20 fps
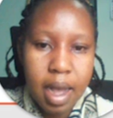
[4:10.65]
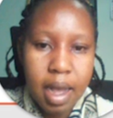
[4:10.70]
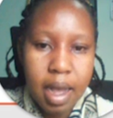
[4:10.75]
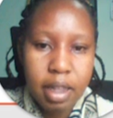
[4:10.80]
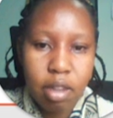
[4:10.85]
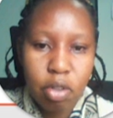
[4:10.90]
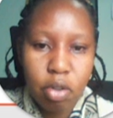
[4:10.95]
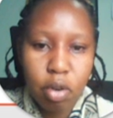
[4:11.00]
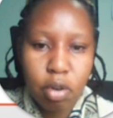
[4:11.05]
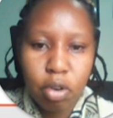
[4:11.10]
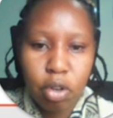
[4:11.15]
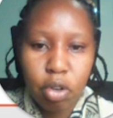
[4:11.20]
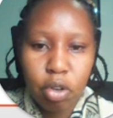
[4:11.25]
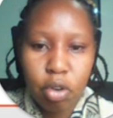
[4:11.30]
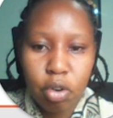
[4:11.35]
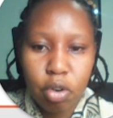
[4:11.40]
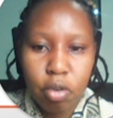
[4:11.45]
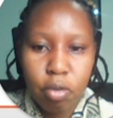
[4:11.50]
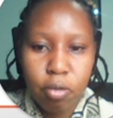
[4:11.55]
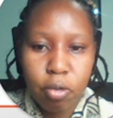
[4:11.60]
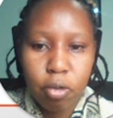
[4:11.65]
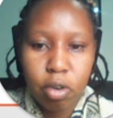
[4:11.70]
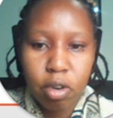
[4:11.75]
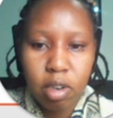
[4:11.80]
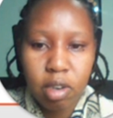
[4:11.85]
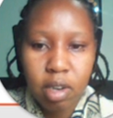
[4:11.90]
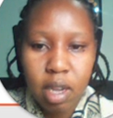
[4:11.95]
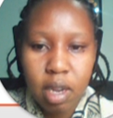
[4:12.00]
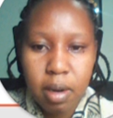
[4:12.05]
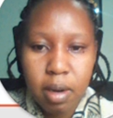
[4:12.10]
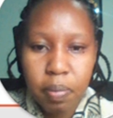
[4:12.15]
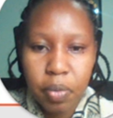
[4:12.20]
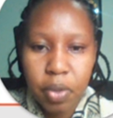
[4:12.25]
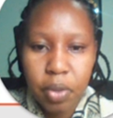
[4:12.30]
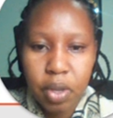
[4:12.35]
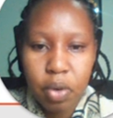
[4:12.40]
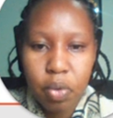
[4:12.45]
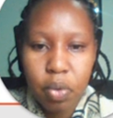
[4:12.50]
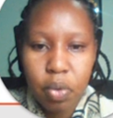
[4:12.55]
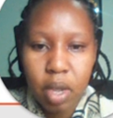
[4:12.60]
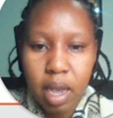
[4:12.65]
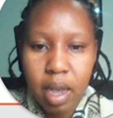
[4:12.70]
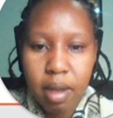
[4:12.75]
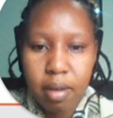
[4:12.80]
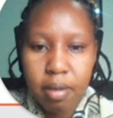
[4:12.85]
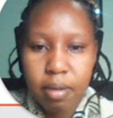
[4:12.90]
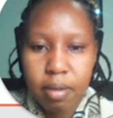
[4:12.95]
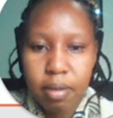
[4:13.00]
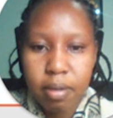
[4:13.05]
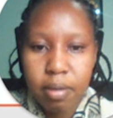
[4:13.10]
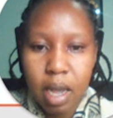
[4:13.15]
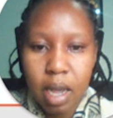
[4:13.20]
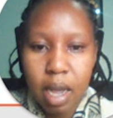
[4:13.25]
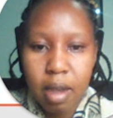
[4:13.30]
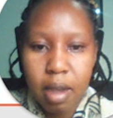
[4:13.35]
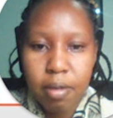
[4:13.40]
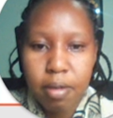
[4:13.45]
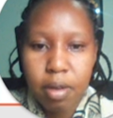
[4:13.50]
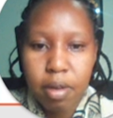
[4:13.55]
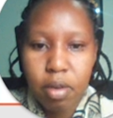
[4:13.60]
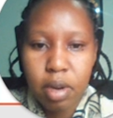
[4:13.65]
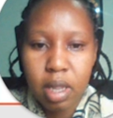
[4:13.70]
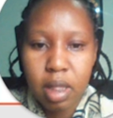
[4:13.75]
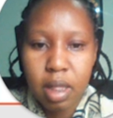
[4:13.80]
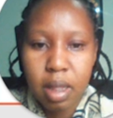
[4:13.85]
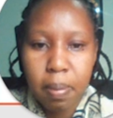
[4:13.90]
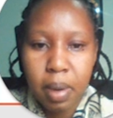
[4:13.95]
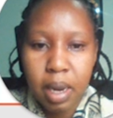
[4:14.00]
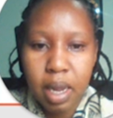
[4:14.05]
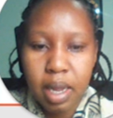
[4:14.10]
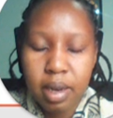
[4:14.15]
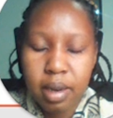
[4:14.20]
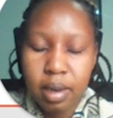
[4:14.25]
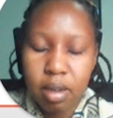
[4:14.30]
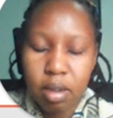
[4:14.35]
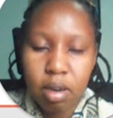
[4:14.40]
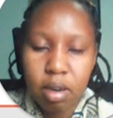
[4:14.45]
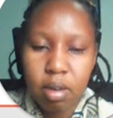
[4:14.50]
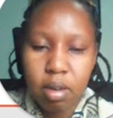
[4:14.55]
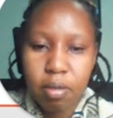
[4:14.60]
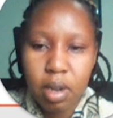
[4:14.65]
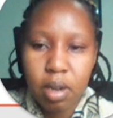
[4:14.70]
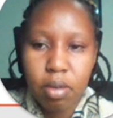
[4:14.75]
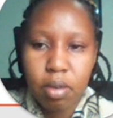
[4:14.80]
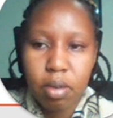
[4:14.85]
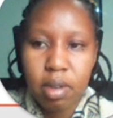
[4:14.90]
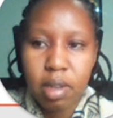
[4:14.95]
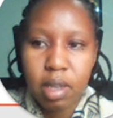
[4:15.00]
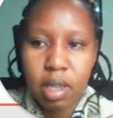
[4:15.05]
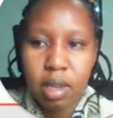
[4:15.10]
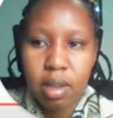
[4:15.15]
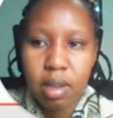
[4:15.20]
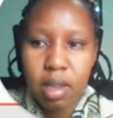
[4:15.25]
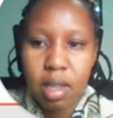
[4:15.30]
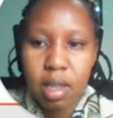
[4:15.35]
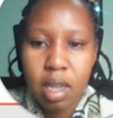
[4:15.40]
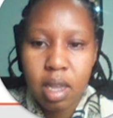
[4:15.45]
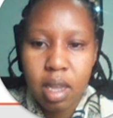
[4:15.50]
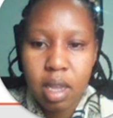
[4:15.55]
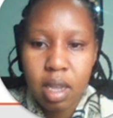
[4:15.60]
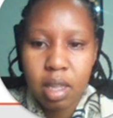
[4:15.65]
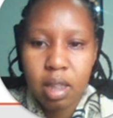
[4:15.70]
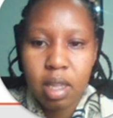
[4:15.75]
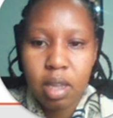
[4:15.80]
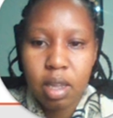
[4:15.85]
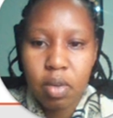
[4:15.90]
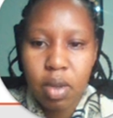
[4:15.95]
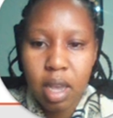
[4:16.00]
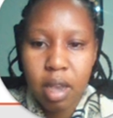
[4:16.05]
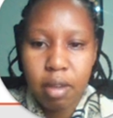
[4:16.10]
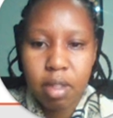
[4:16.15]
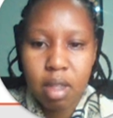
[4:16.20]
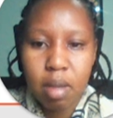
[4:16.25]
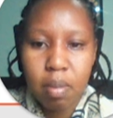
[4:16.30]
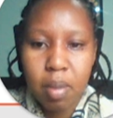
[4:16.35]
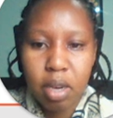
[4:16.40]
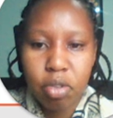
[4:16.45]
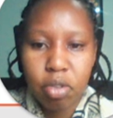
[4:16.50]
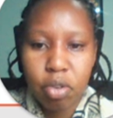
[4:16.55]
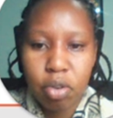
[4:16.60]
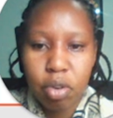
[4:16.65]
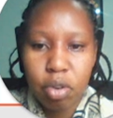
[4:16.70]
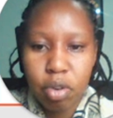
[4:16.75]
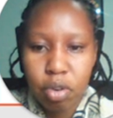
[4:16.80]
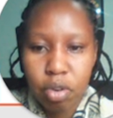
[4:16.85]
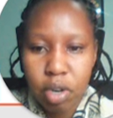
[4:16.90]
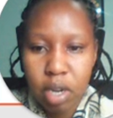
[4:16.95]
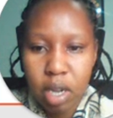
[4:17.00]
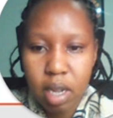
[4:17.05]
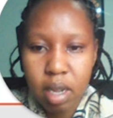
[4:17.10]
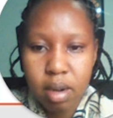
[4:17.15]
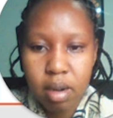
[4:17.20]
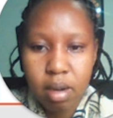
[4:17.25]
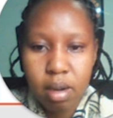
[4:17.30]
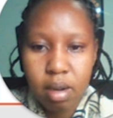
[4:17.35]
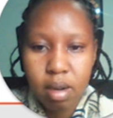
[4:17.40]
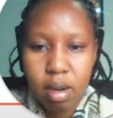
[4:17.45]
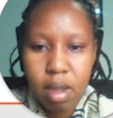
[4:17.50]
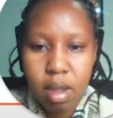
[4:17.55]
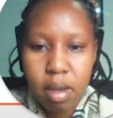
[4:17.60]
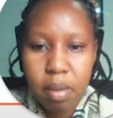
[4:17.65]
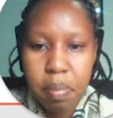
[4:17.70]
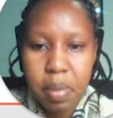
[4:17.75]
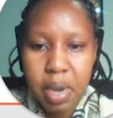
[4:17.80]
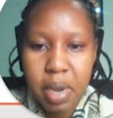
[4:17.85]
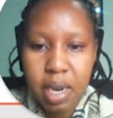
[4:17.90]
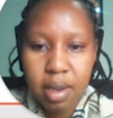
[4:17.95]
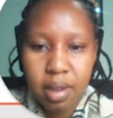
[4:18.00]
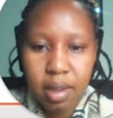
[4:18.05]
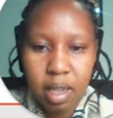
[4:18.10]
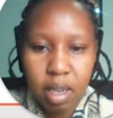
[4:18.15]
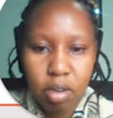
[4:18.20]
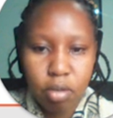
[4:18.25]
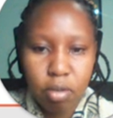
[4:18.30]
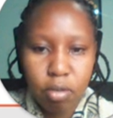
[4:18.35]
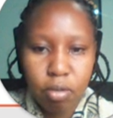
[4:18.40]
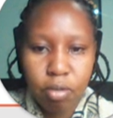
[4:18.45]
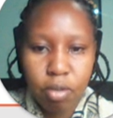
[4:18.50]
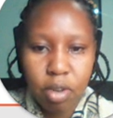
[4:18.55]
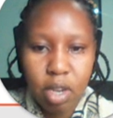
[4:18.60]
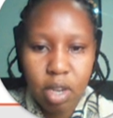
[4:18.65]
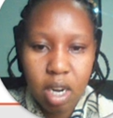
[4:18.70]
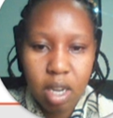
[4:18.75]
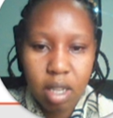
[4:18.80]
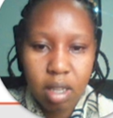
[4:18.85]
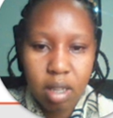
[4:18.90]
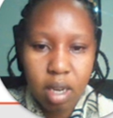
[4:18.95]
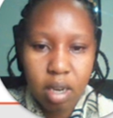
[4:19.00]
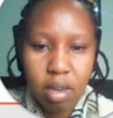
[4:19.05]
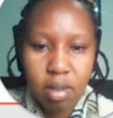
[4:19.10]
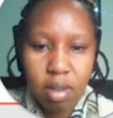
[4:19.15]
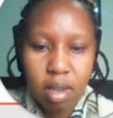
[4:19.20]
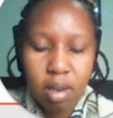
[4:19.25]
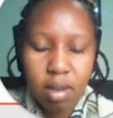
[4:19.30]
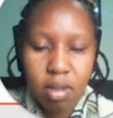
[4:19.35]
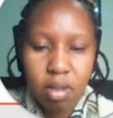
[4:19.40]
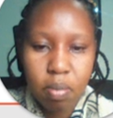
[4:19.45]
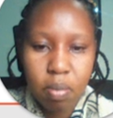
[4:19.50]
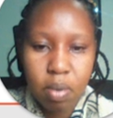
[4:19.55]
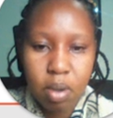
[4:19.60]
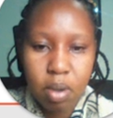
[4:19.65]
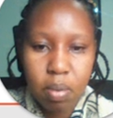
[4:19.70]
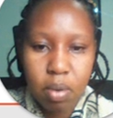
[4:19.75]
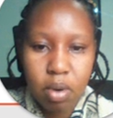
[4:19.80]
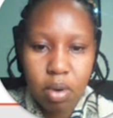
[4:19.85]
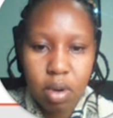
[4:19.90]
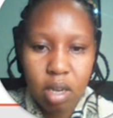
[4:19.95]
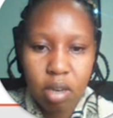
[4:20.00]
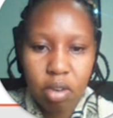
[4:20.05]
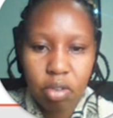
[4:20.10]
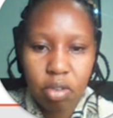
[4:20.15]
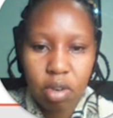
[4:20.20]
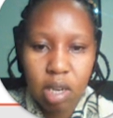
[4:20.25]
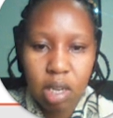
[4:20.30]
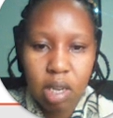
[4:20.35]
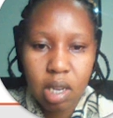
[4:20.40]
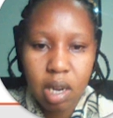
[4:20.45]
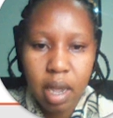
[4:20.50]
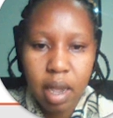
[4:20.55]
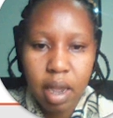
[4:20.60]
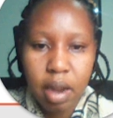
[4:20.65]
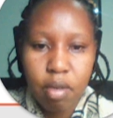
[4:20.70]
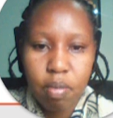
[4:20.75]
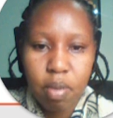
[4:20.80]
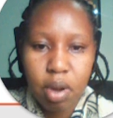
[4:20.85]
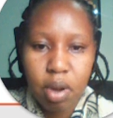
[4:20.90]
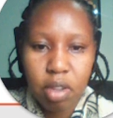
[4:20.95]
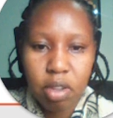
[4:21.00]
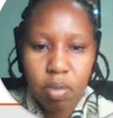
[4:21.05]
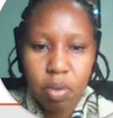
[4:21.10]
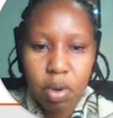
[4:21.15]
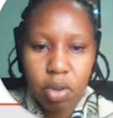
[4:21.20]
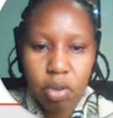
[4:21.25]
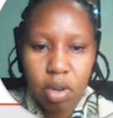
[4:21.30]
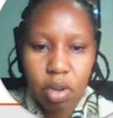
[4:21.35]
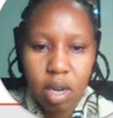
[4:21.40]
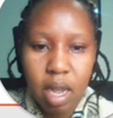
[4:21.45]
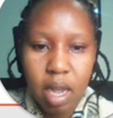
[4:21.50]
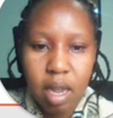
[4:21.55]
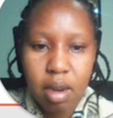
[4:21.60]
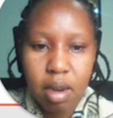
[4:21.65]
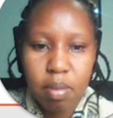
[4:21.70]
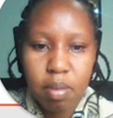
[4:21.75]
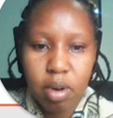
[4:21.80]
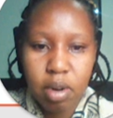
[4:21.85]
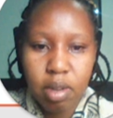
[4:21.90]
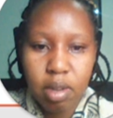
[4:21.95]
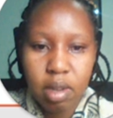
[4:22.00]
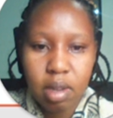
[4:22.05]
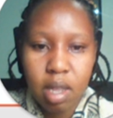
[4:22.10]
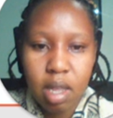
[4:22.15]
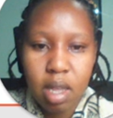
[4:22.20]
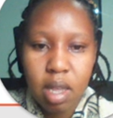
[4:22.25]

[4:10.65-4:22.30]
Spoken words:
solution of water. Then we have found in the plant or fungal cells. Then we have the mitochondrion, main site of energy, that is ATP production in aerobic respiration in animals